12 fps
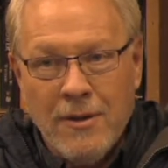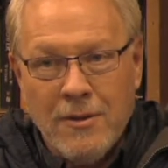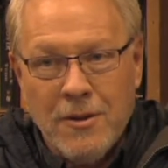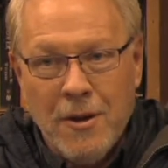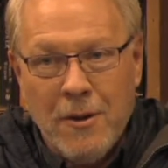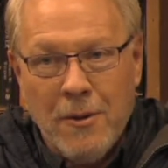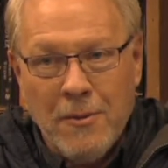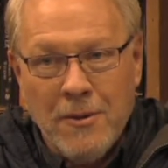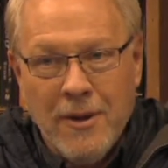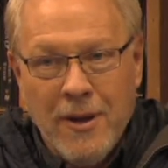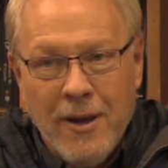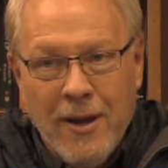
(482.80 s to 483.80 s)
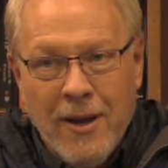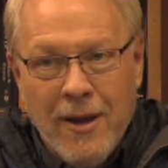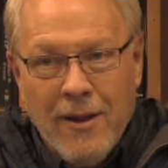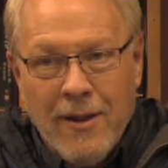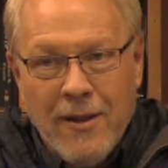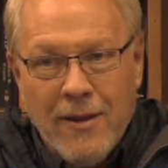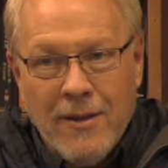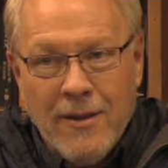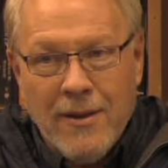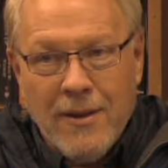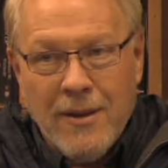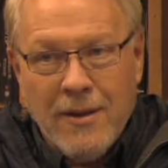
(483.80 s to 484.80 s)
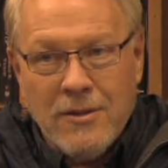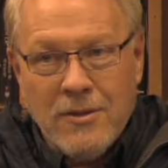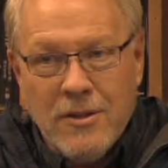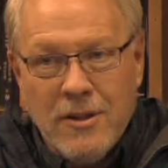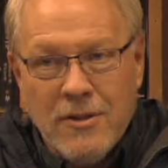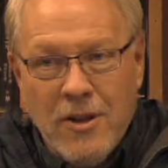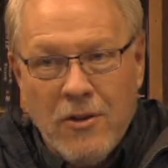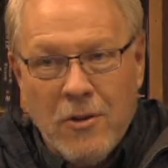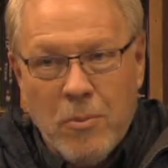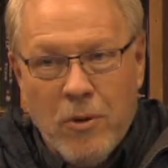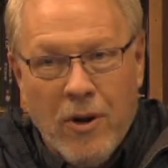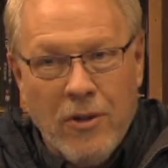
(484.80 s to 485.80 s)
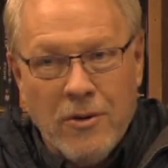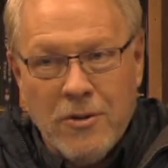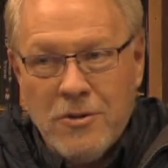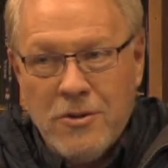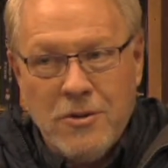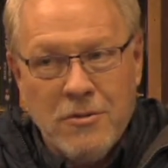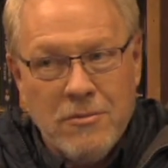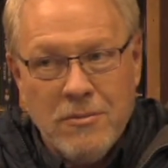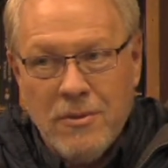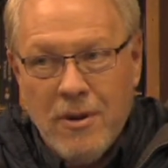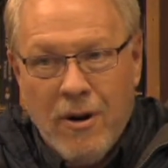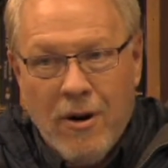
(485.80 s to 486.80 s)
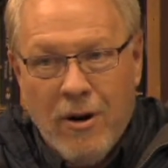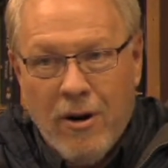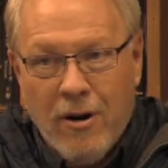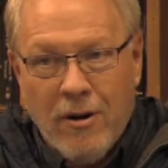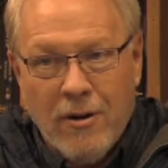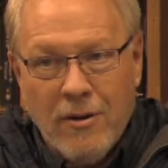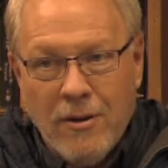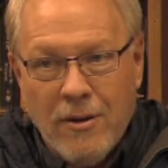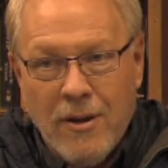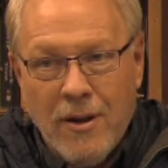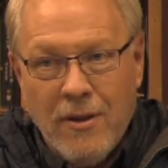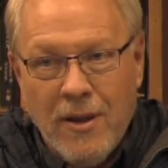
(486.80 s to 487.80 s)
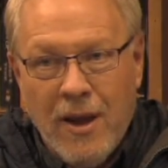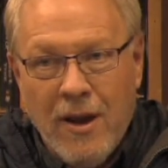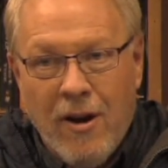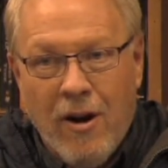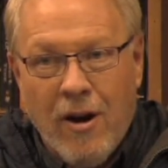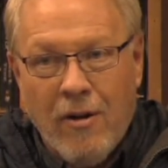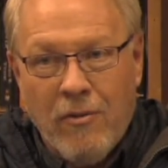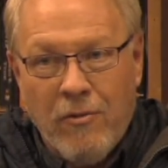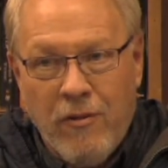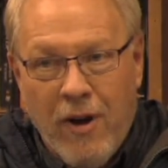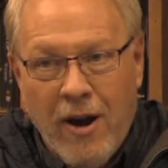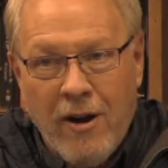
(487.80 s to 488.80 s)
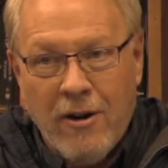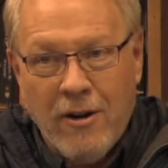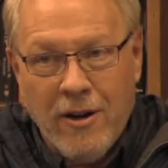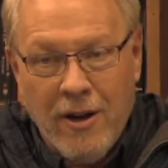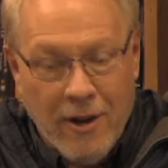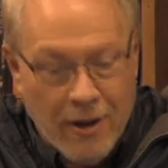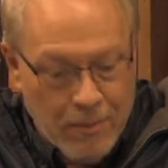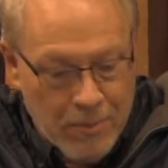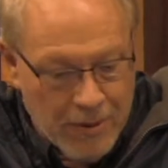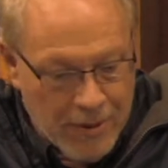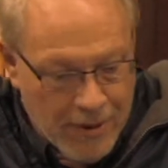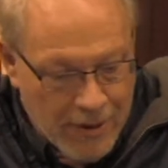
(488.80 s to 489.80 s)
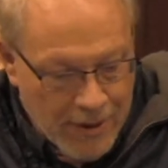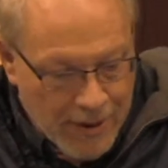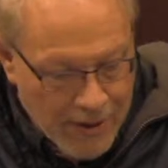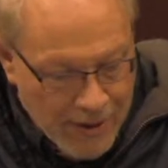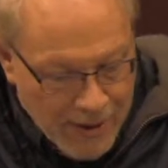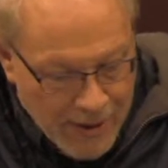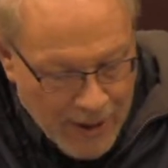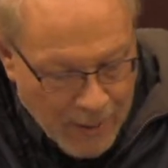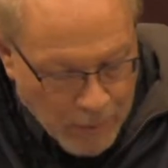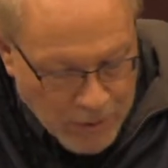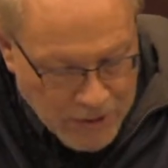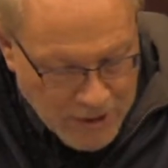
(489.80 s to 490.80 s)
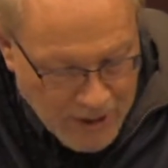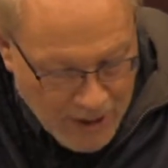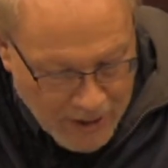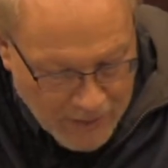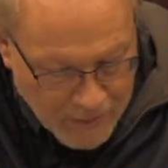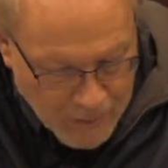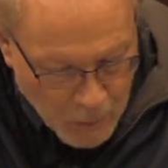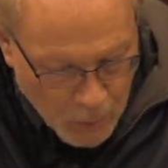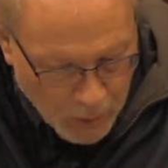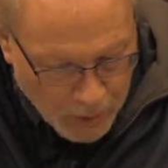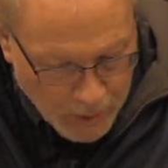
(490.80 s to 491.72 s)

So these other brothers are fired up, and we'll see that even more.